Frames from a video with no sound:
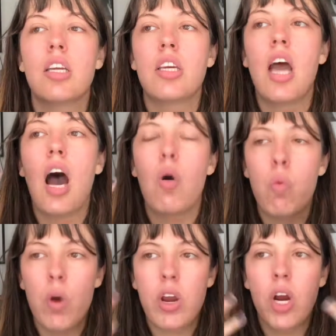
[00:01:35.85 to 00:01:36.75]
not
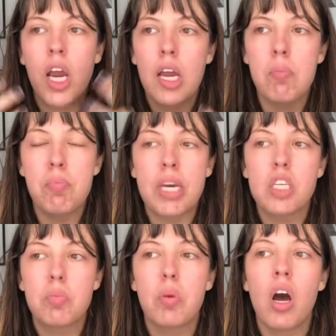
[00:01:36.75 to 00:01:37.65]
wearing
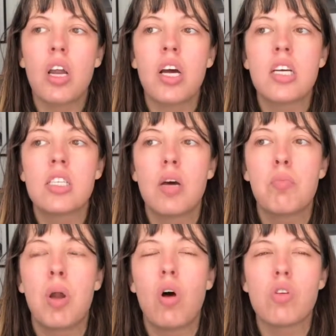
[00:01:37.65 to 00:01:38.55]
base products,
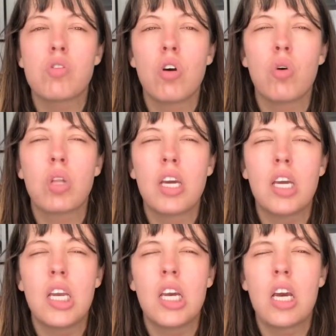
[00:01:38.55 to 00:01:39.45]
but also like
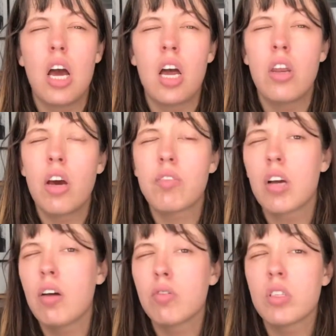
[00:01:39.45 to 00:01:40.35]
getting enough
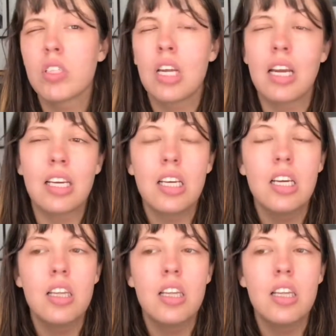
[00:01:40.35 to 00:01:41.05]
coverage that I need.